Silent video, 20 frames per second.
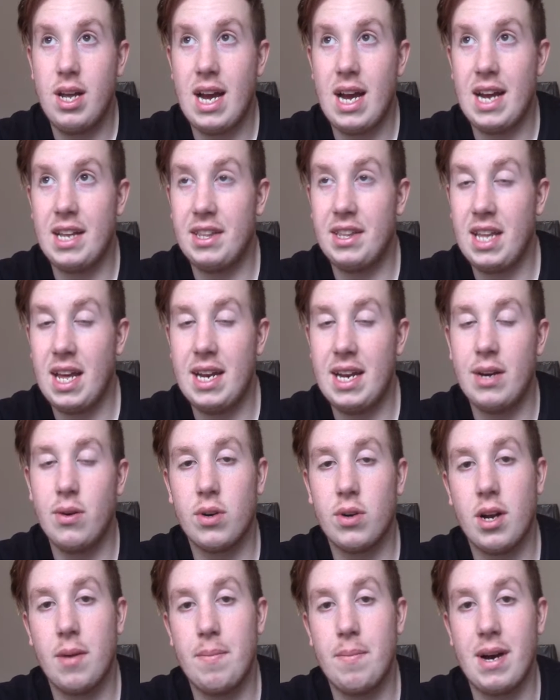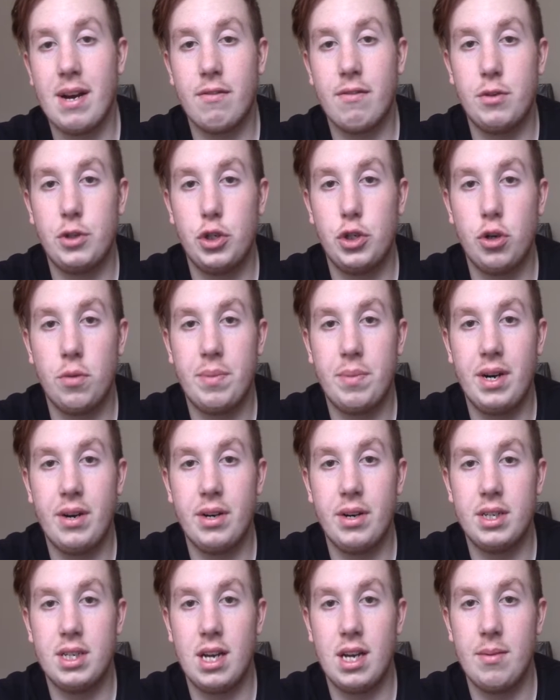and then he'll come back for a short period
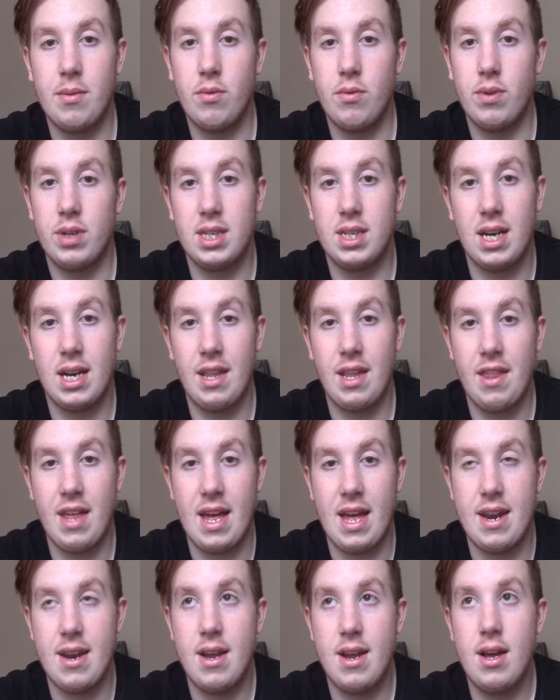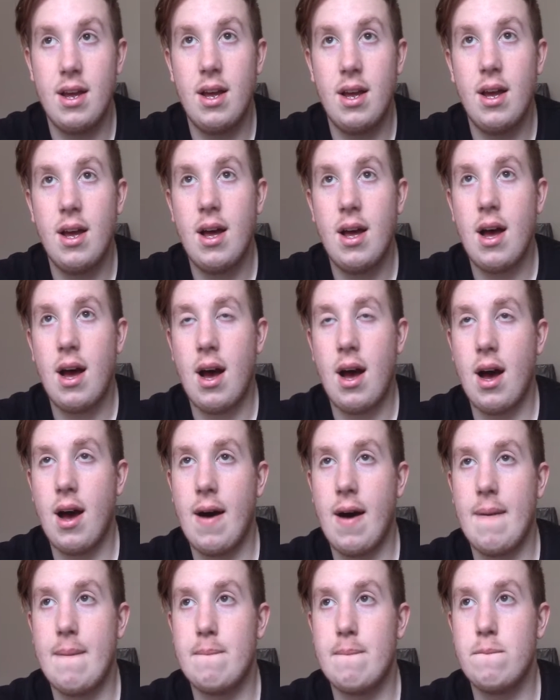of time and retire then,
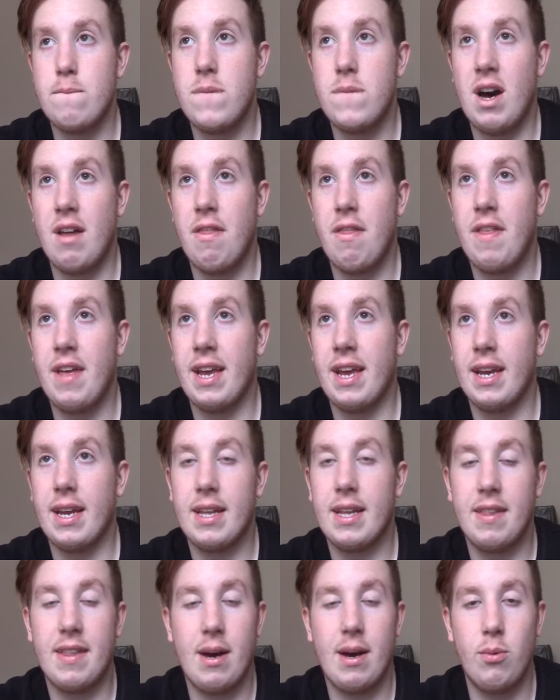I think